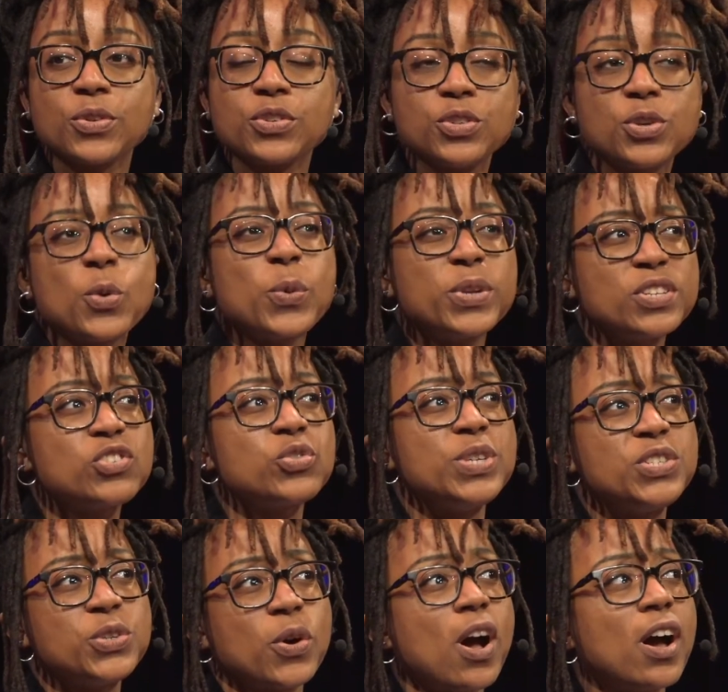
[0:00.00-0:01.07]
you don't want to
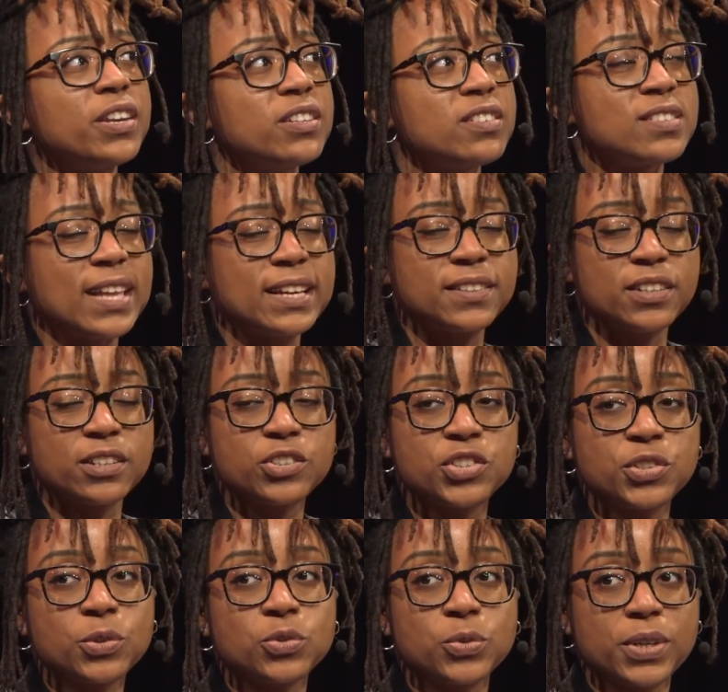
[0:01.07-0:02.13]
treat your audience like they're
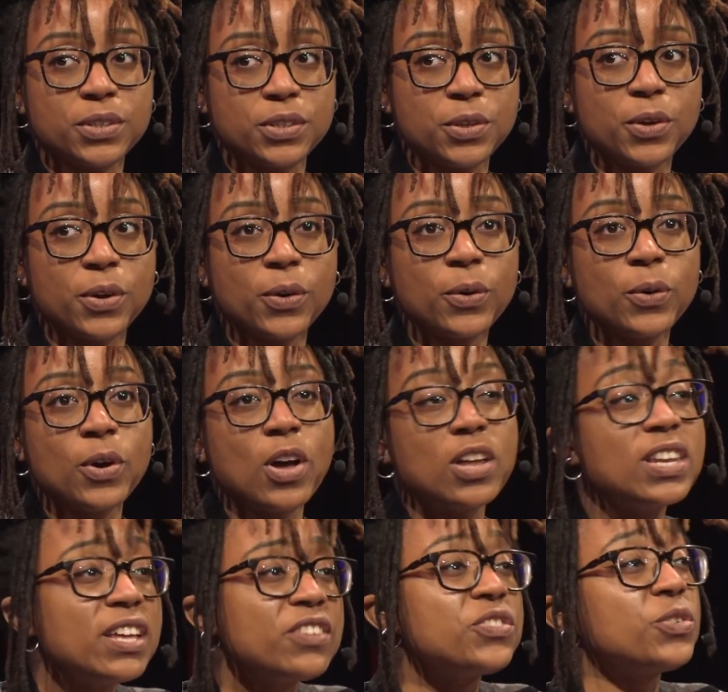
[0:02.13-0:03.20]
children,
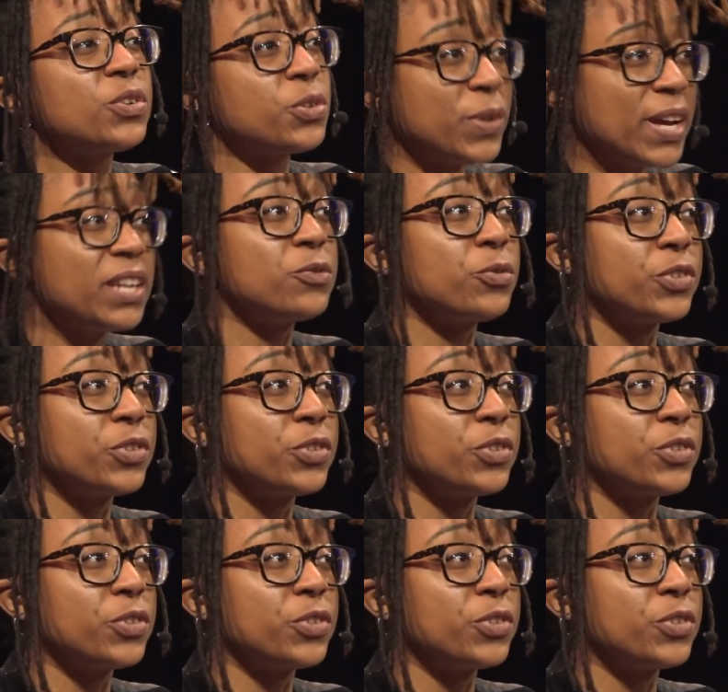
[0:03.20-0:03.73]
unless you're creating for